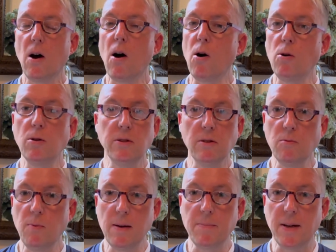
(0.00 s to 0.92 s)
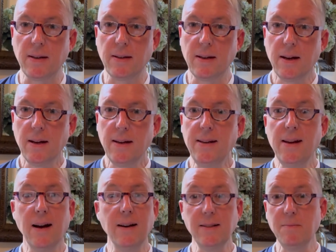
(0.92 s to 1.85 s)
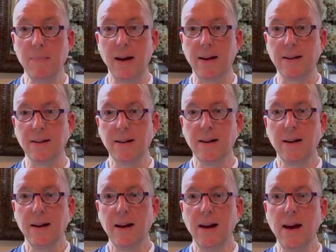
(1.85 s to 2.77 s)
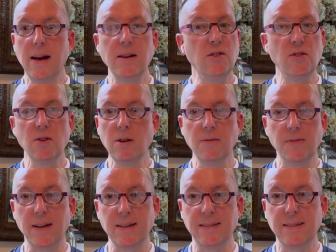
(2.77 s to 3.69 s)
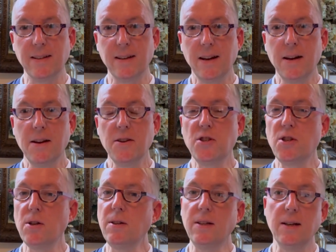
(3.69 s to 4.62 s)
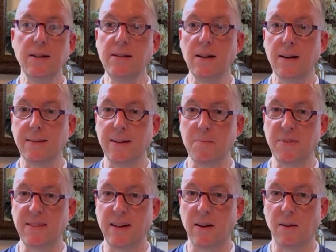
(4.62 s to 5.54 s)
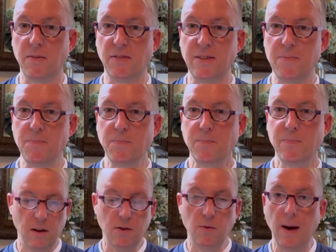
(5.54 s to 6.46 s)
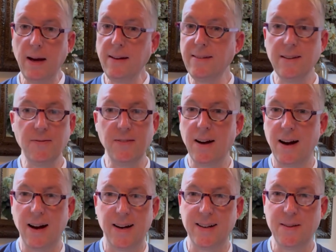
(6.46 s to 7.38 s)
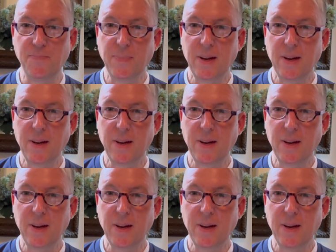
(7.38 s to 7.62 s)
older women, young men, and servants should conduct themselves. The grace of God.